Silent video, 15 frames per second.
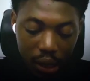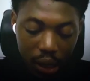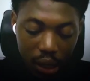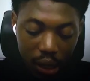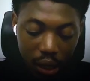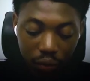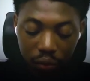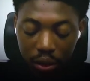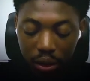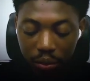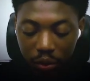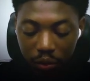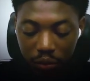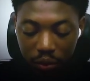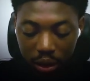if you
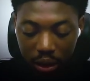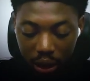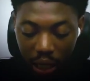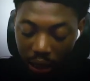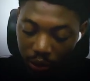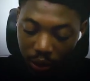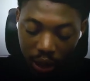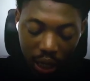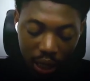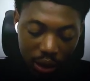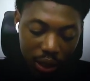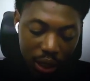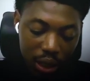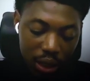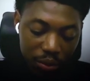remove it, actually I
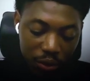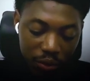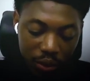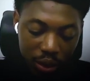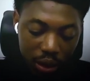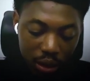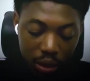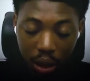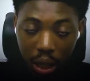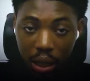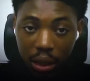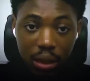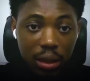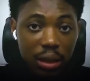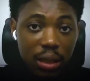tried removing it, I
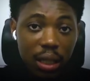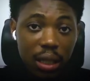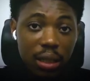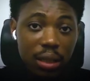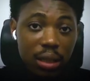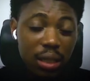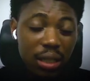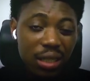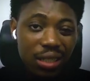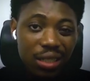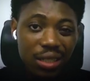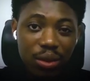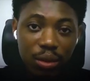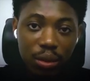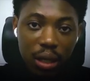didn't see any
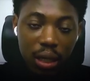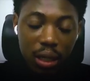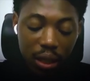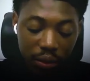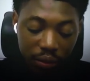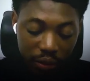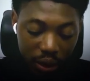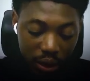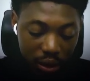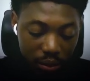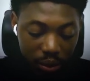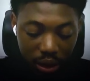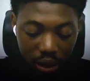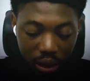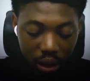changes or any effects
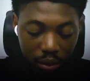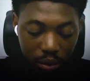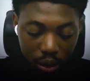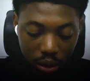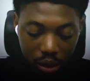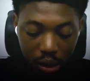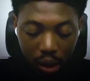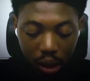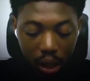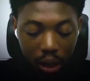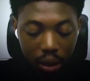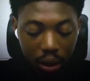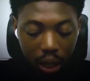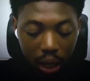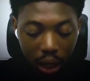basically, but
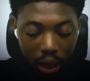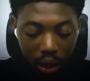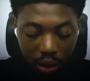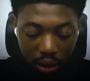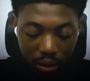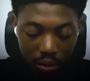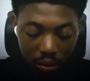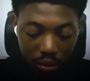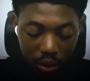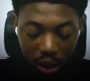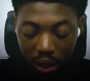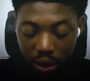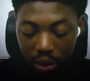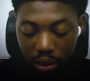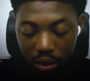regardless,
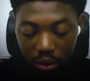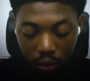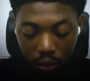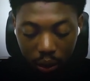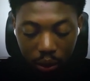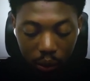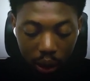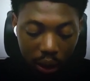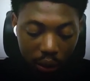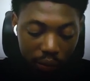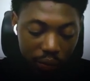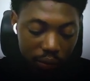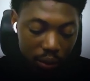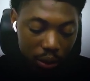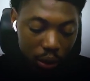that's what we have.
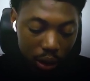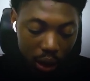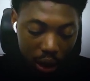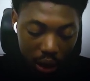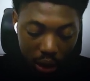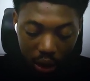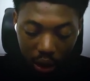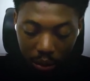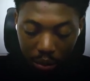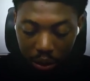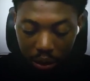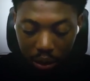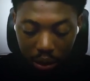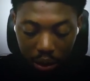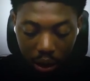So you can either
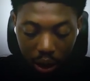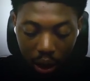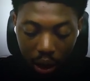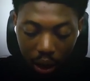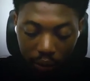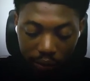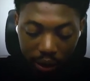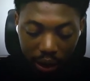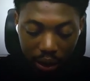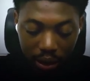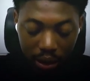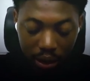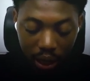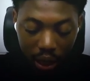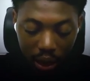put it, if
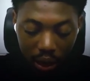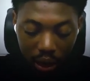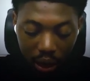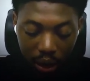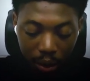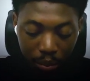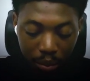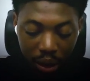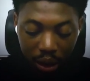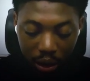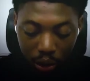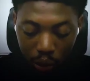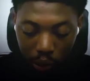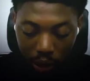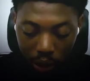there's any
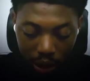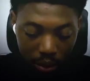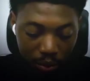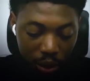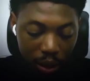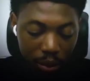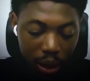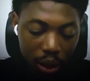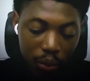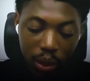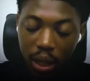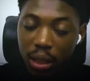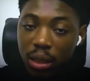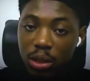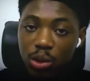minute to it, probably I will
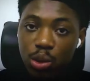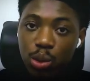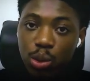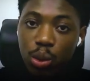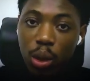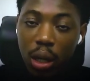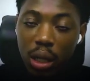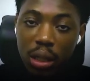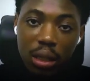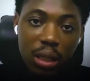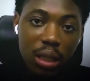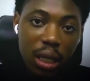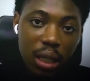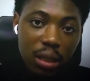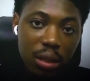add it to
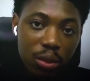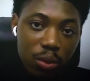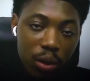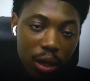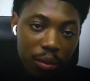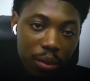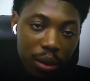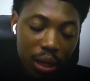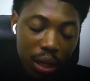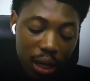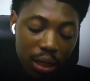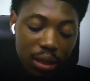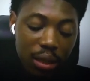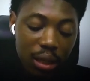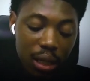the article I'll be
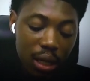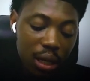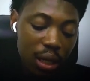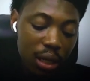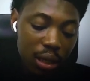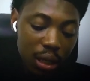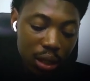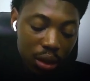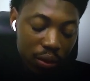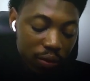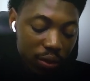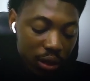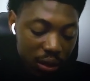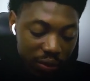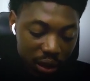writing at the end of
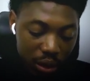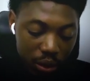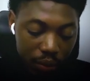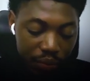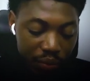this video.